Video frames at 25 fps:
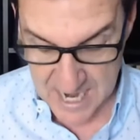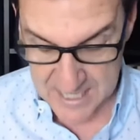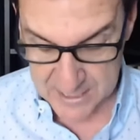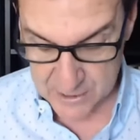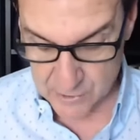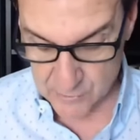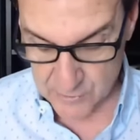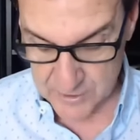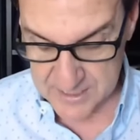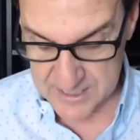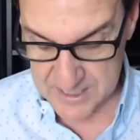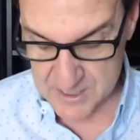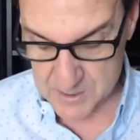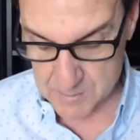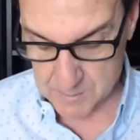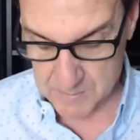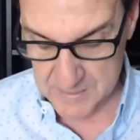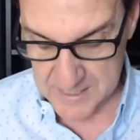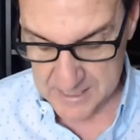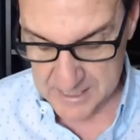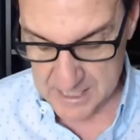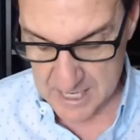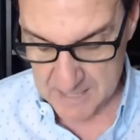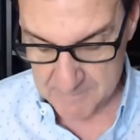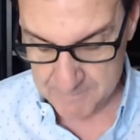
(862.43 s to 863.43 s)
I agree to
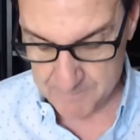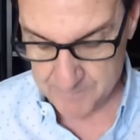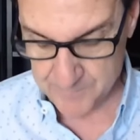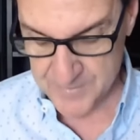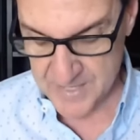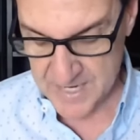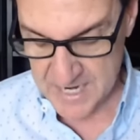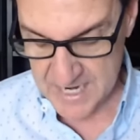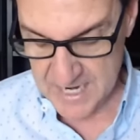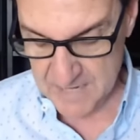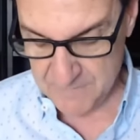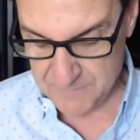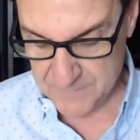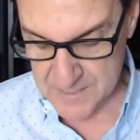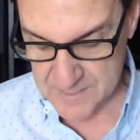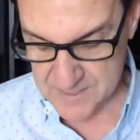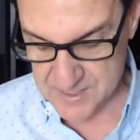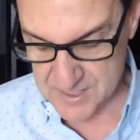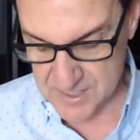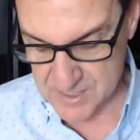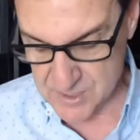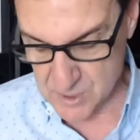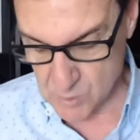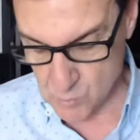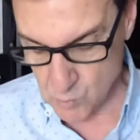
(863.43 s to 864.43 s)
speak up if
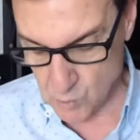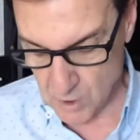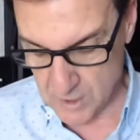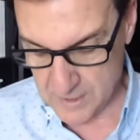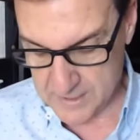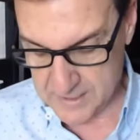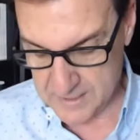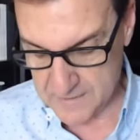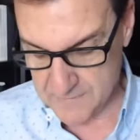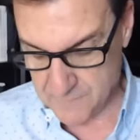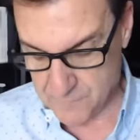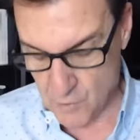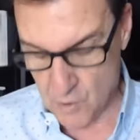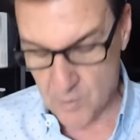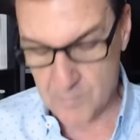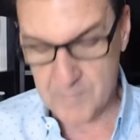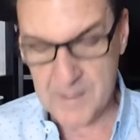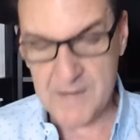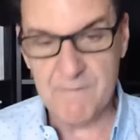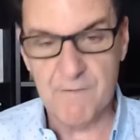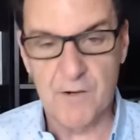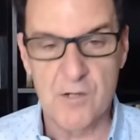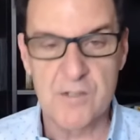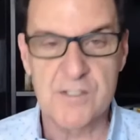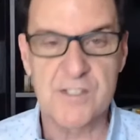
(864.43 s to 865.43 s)
this isn't working for
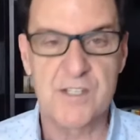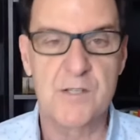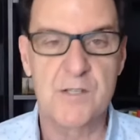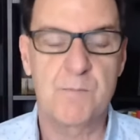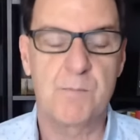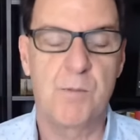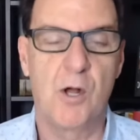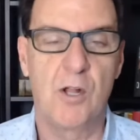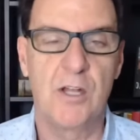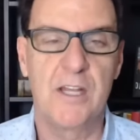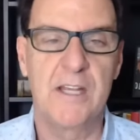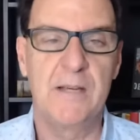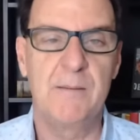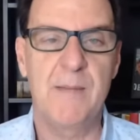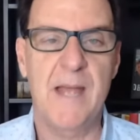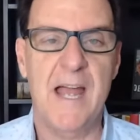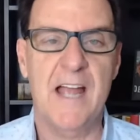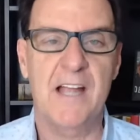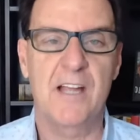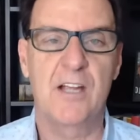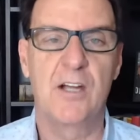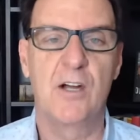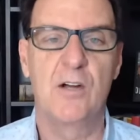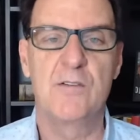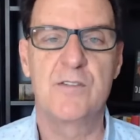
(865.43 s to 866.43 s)
me versus pulling
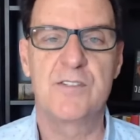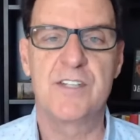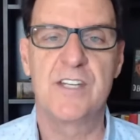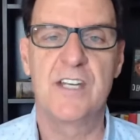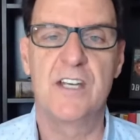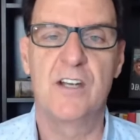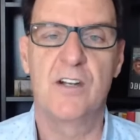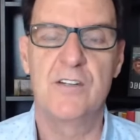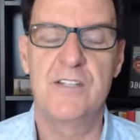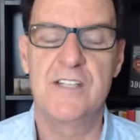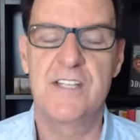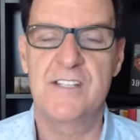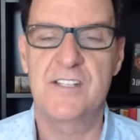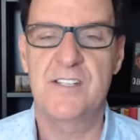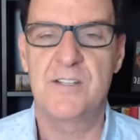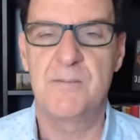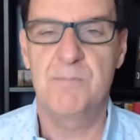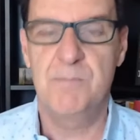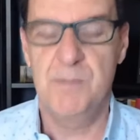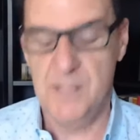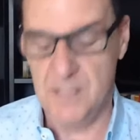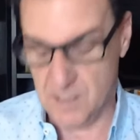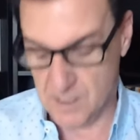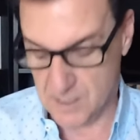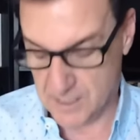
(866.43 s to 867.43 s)
back, ghosting, or
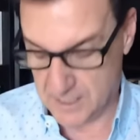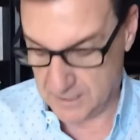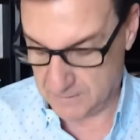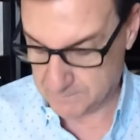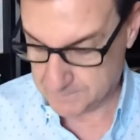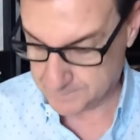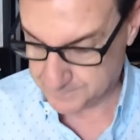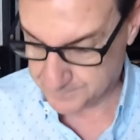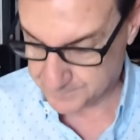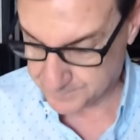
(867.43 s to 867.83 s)
disappearing.